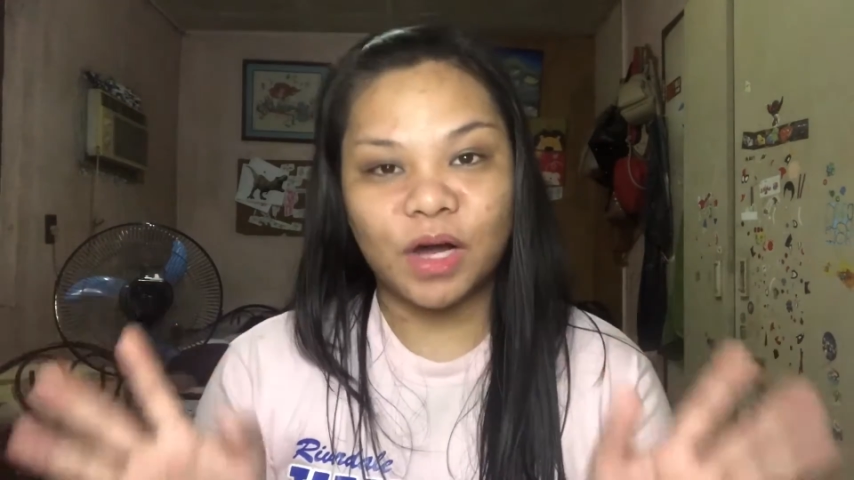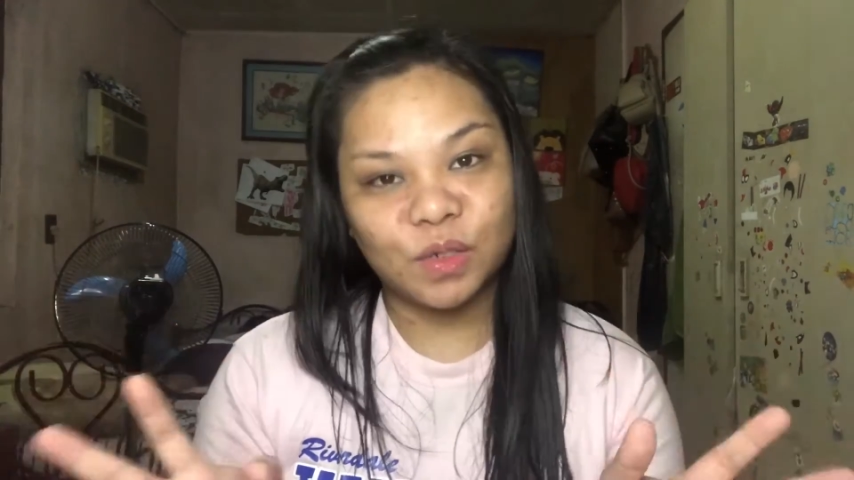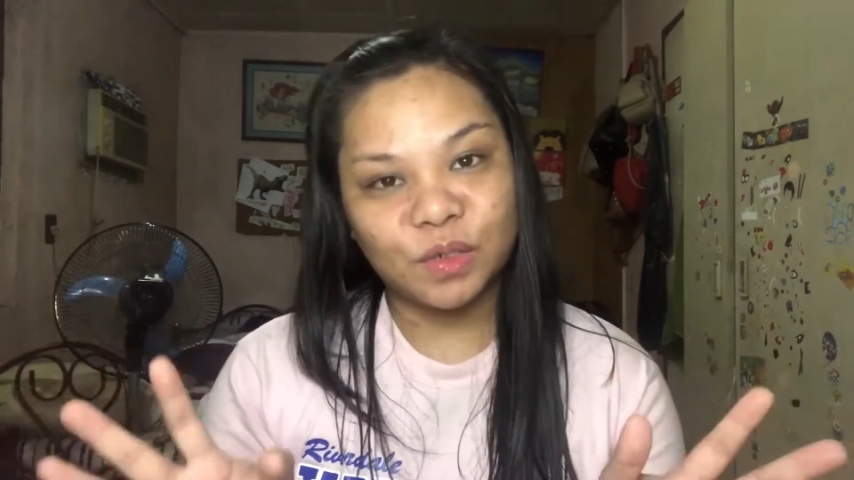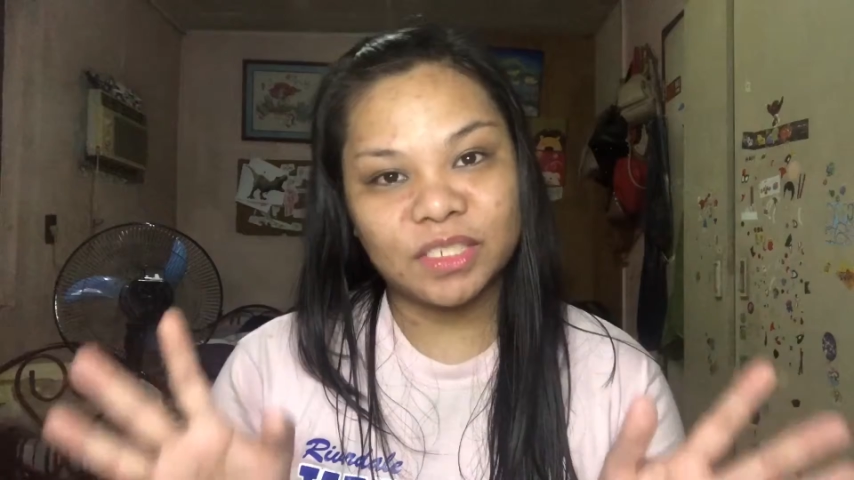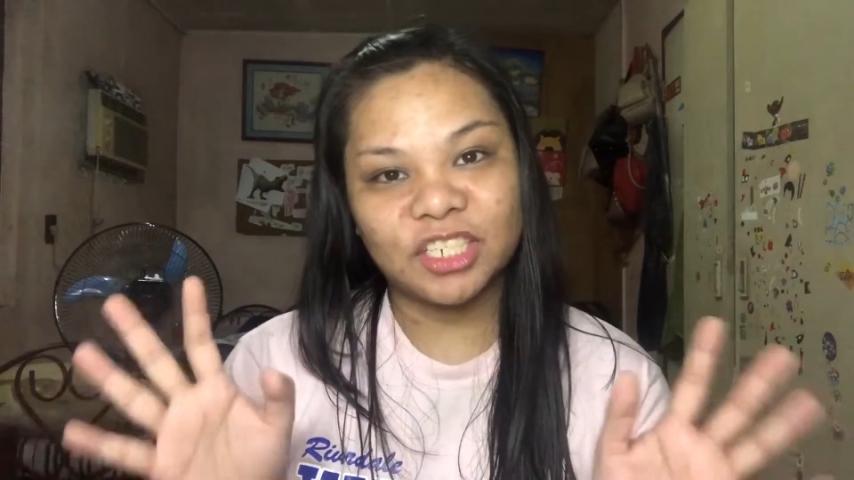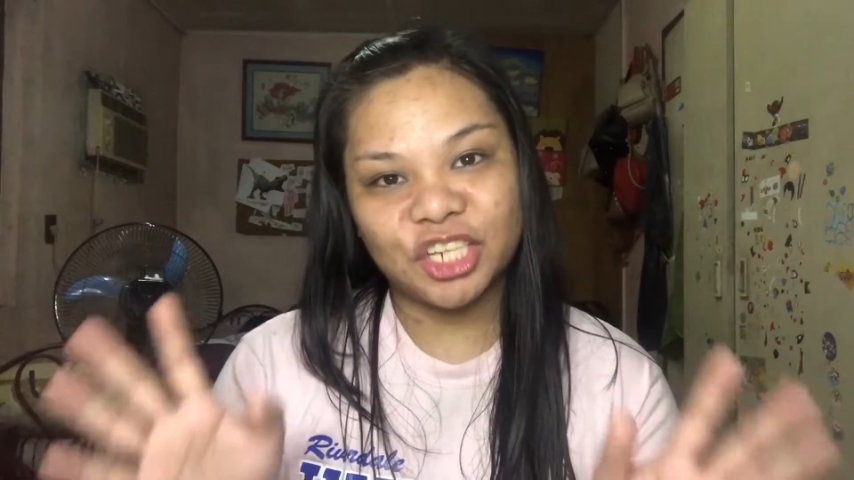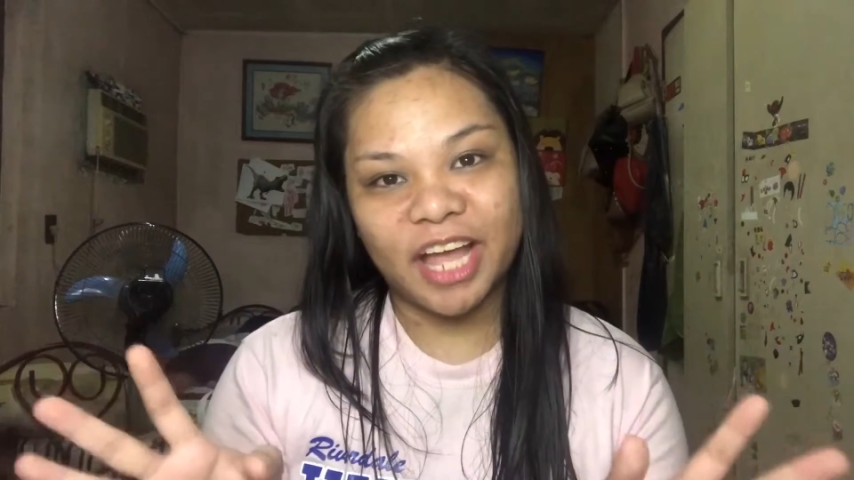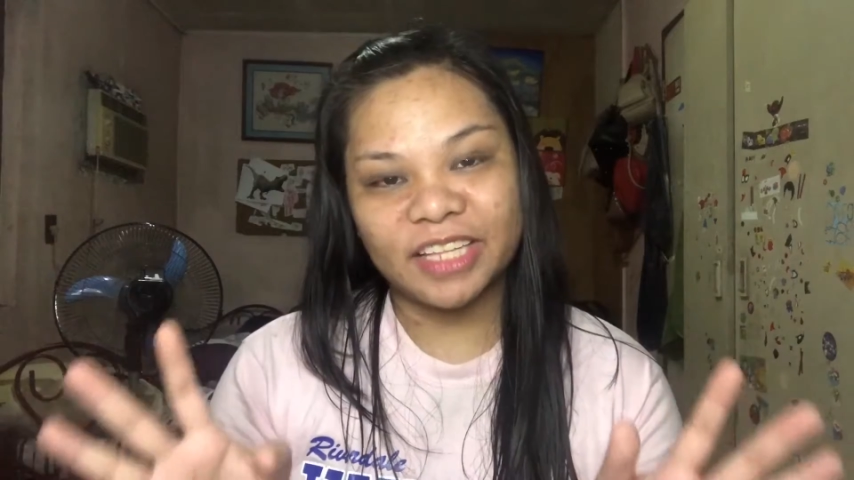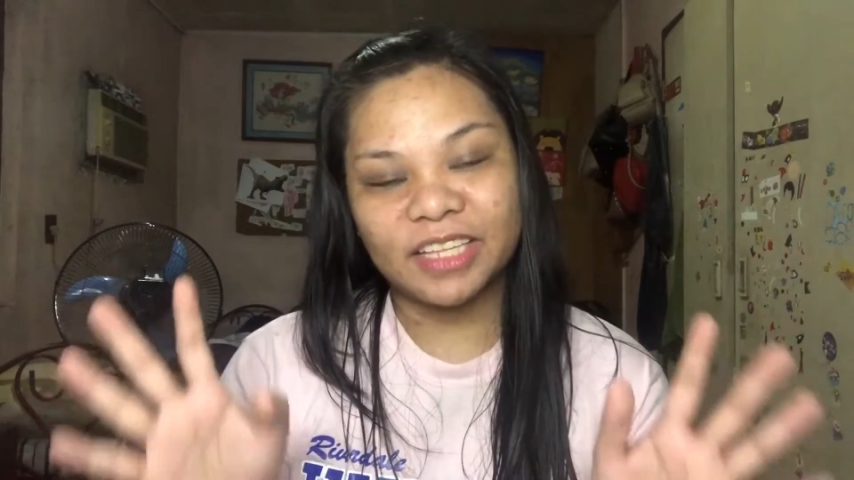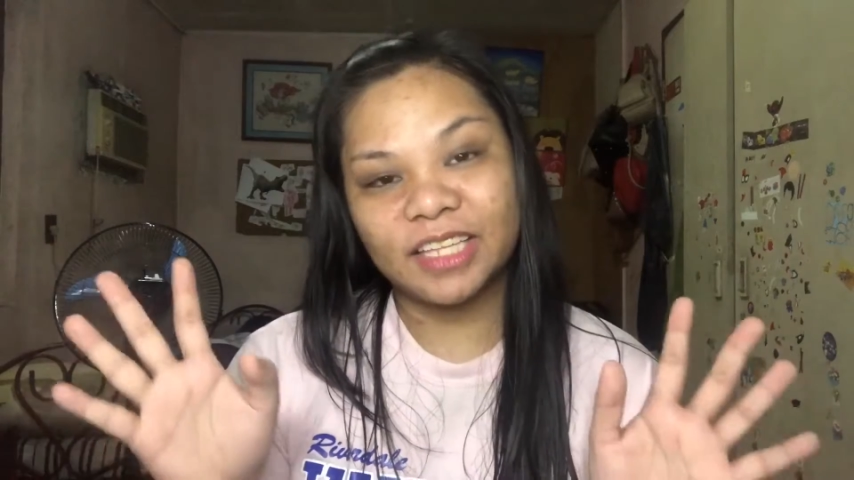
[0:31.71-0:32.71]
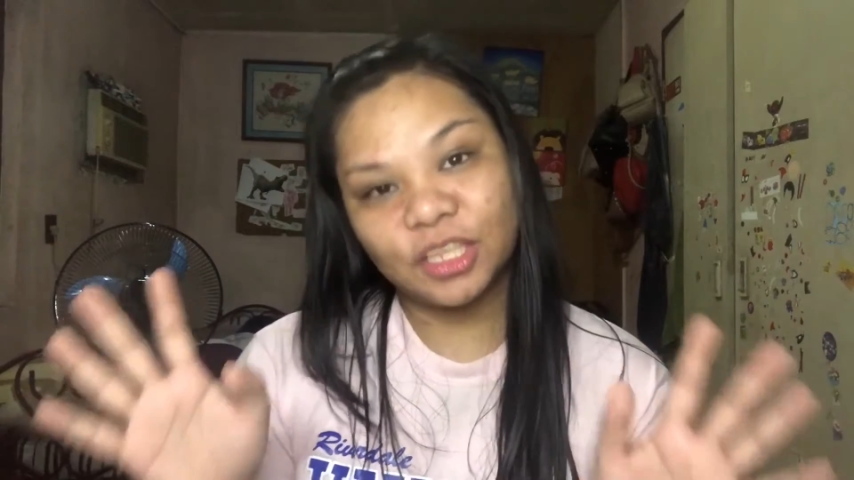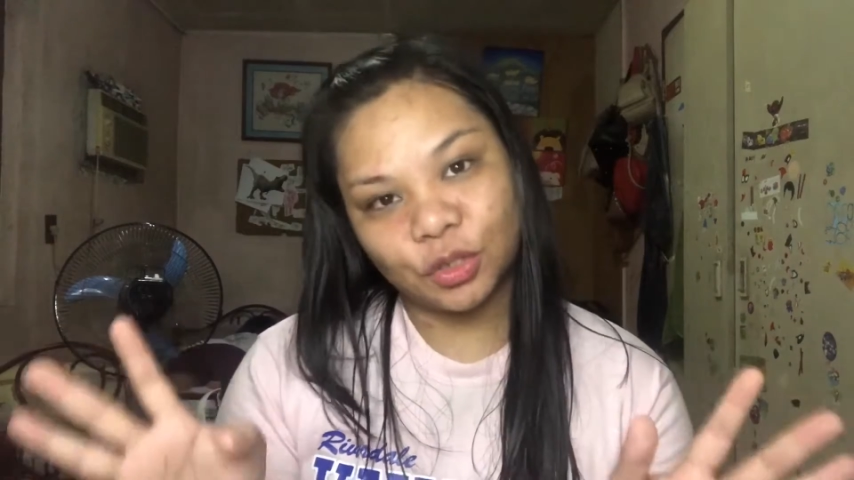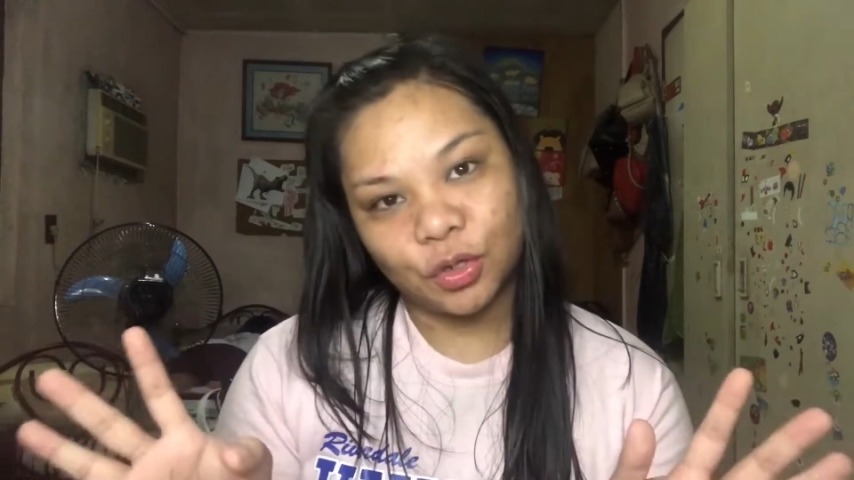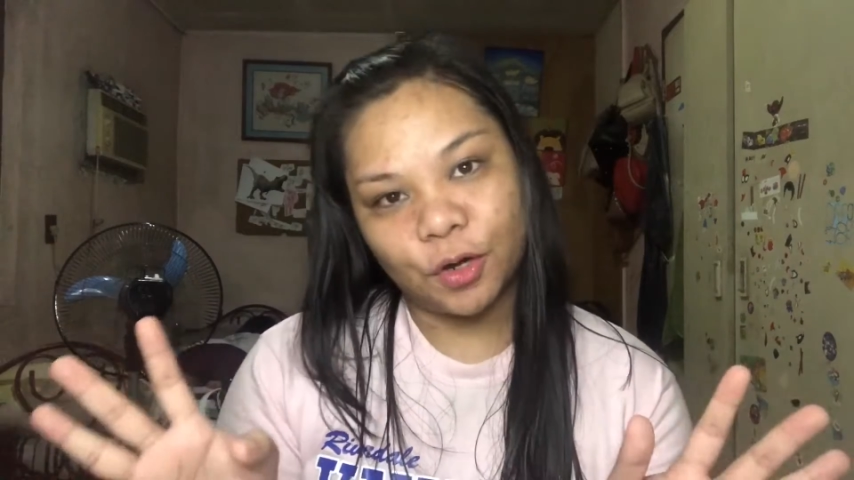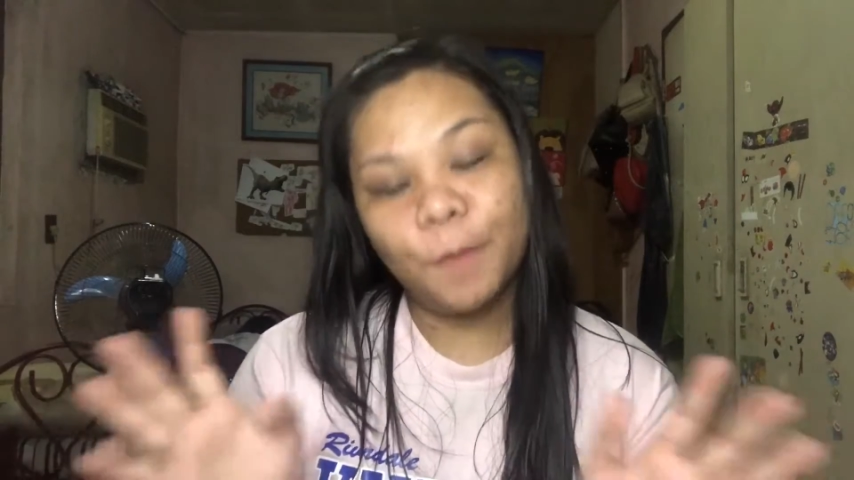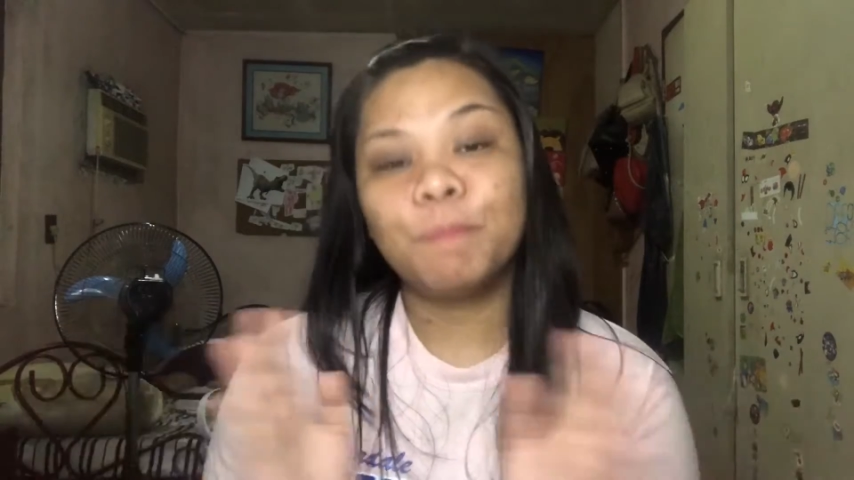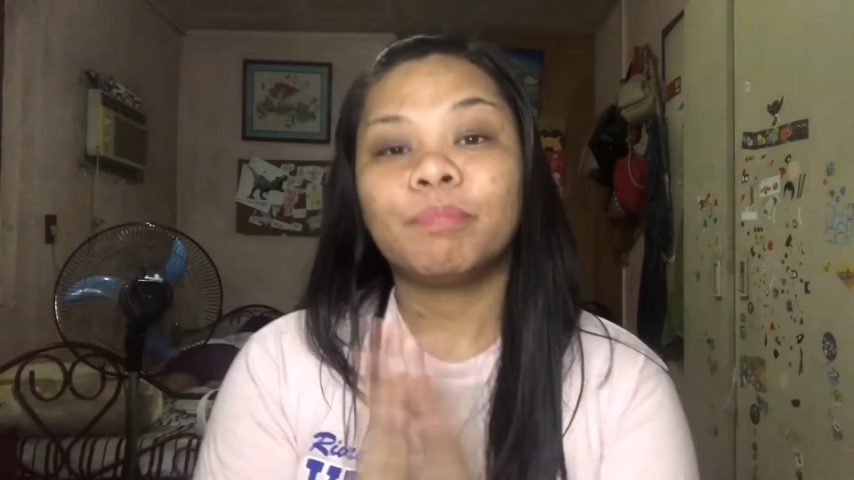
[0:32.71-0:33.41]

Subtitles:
ko sa channel na to.